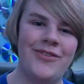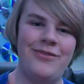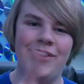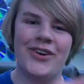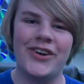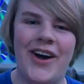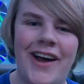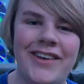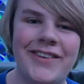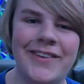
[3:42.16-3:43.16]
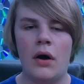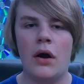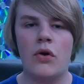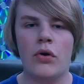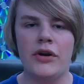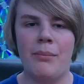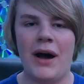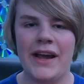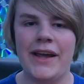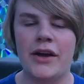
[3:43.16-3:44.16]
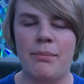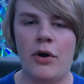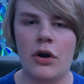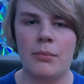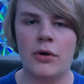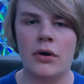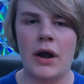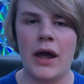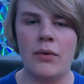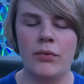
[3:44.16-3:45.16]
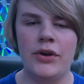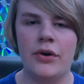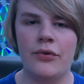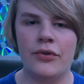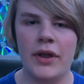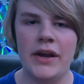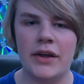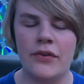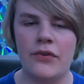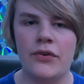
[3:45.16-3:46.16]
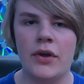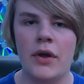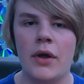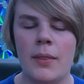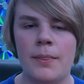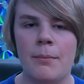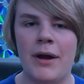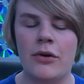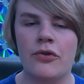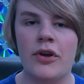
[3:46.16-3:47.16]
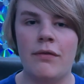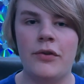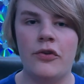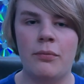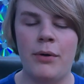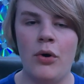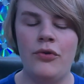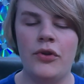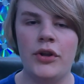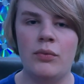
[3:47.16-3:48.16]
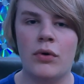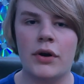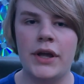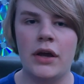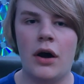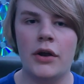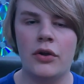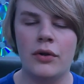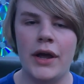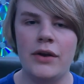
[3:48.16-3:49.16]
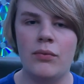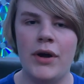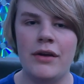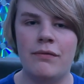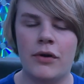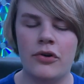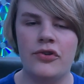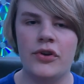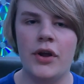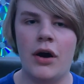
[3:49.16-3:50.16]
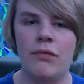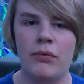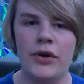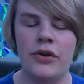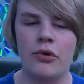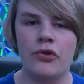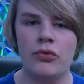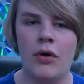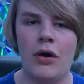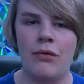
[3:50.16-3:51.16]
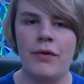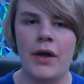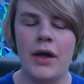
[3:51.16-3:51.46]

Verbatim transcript: Fear not! According to Mayank Parmar at Windows Latest, Microsoft is supposedly working on a lightweight version of Windows 12